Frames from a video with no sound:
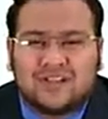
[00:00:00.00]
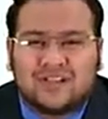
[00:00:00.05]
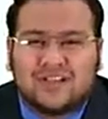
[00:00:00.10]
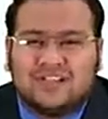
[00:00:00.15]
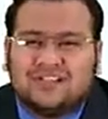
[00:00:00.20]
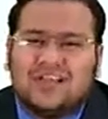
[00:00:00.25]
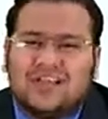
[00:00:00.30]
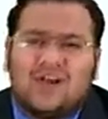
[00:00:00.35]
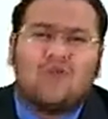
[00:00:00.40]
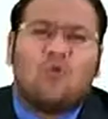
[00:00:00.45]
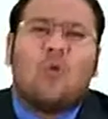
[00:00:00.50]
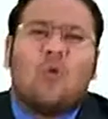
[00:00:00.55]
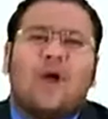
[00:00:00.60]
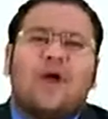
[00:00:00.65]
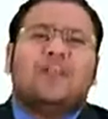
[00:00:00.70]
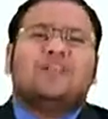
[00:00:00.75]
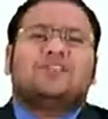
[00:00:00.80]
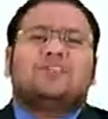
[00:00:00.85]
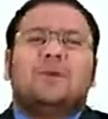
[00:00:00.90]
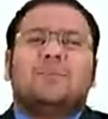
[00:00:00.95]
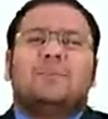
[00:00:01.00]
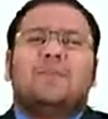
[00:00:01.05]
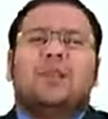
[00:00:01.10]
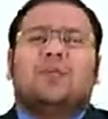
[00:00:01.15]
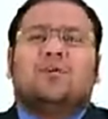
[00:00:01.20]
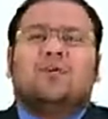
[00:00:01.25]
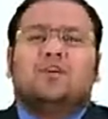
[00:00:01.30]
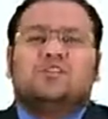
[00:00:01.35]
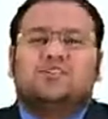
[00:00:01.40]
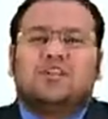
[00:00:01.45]
This is a very
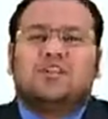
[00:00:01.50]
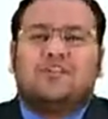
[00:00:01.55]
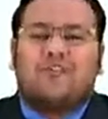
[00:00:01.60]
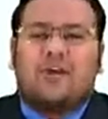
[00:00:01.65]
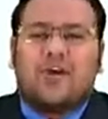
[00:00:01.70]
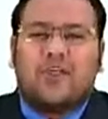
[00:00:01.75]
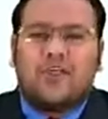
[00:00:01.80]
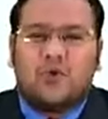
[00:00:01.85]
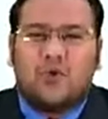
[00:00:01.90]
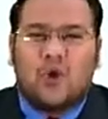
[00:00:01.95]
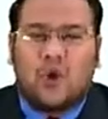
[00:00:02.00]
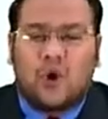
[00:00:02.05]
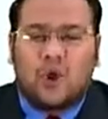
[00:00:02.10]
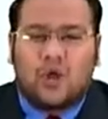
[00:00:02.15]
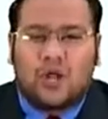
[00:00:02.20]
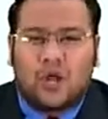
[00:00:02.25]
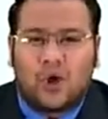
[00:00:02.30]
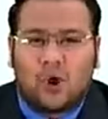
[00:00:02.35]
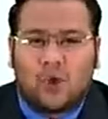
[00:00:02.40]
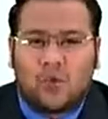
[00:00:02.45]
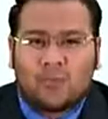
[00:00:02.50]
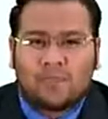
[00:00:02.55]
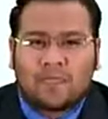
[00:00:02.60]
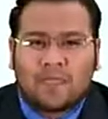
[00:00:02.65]
simple question for you all now.